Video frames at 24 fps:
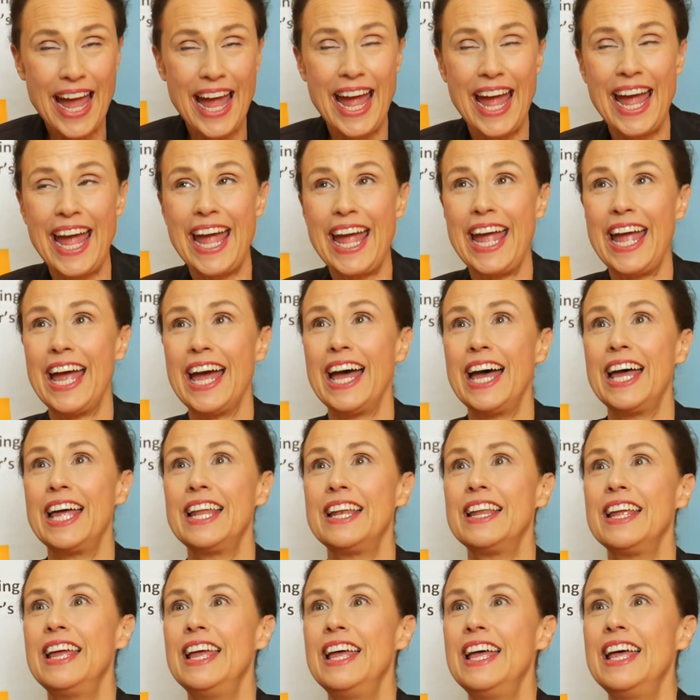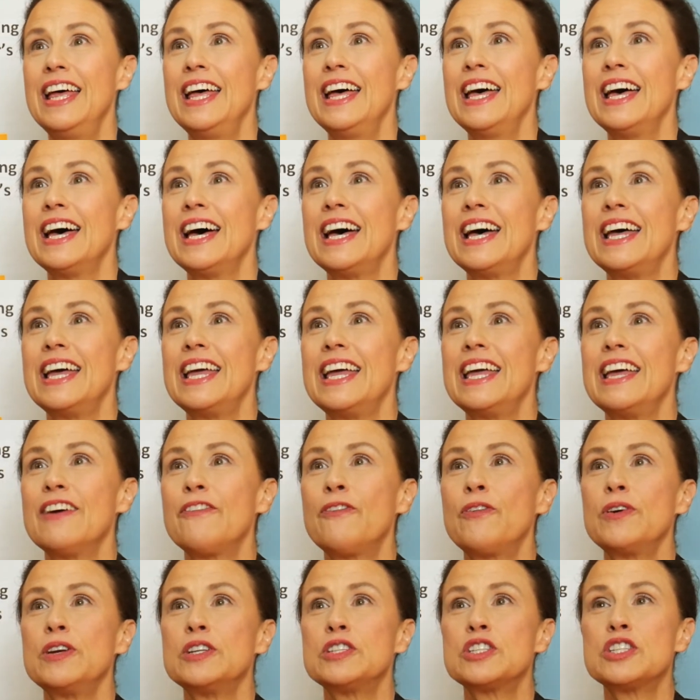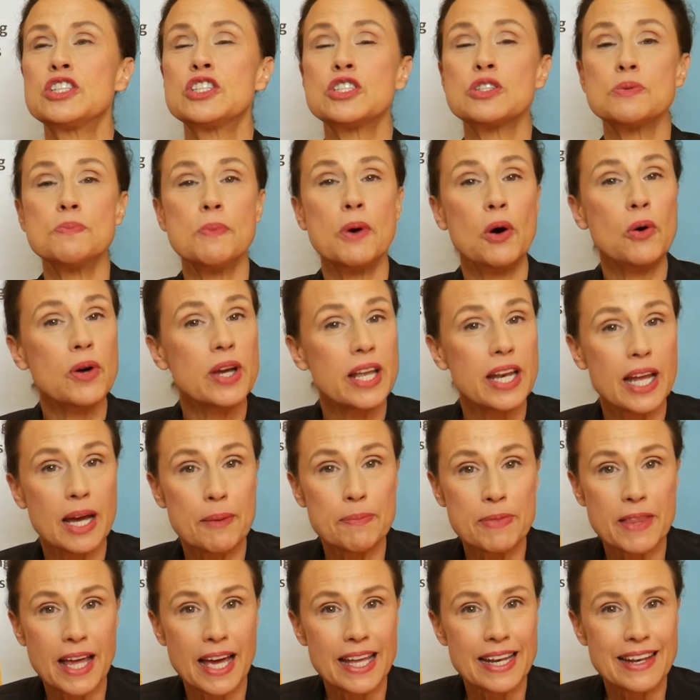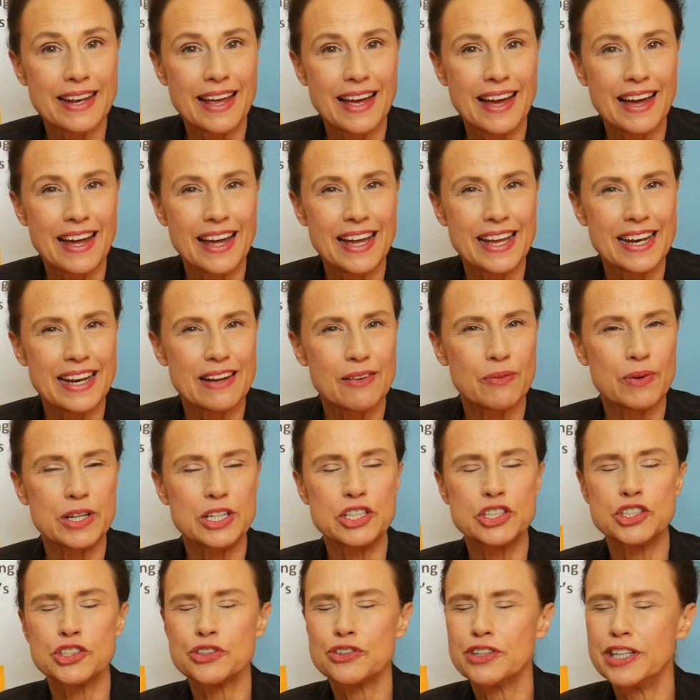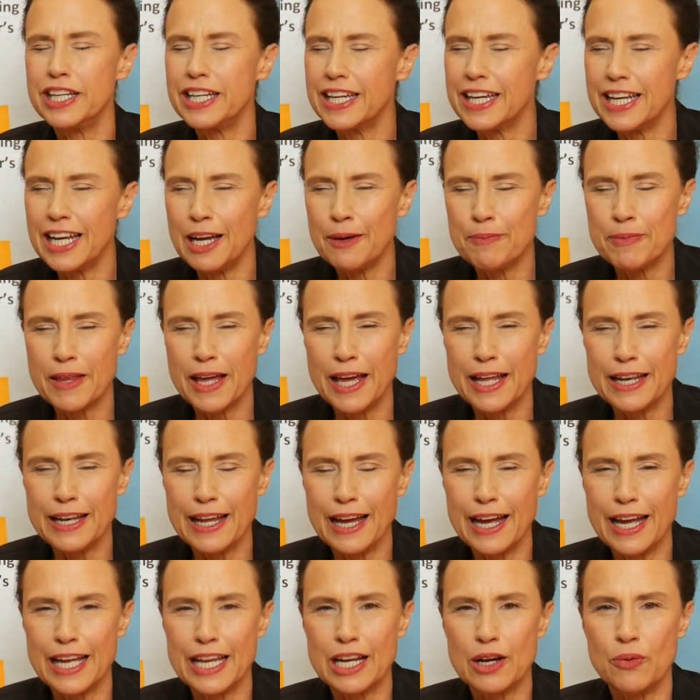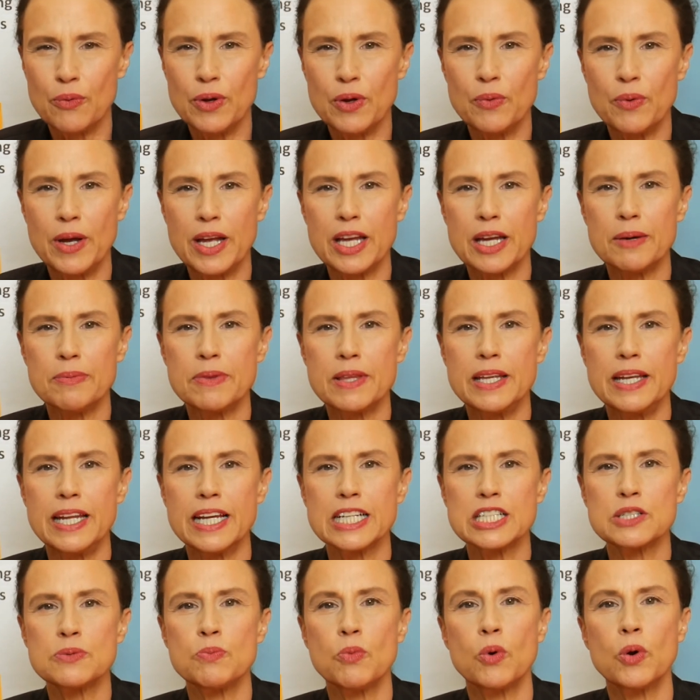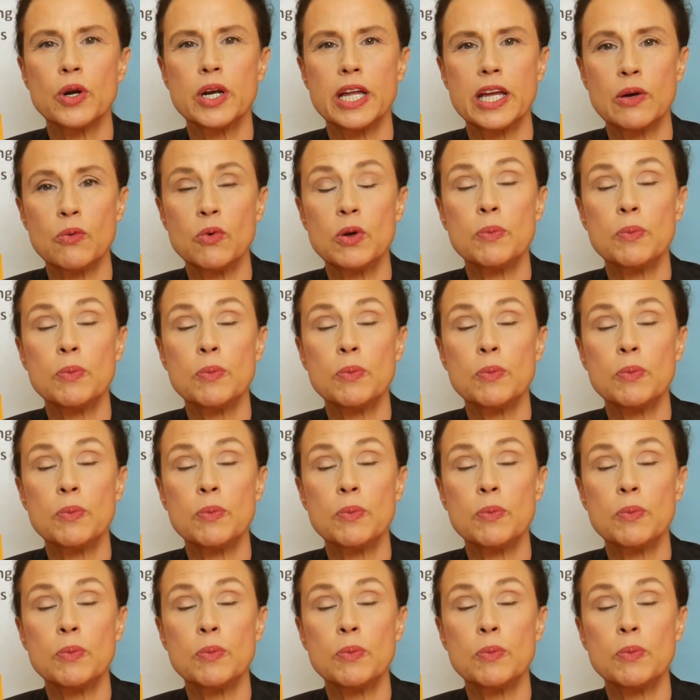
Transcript: And if we smoke it up that night and we drink it up that night and we wake up the next morning,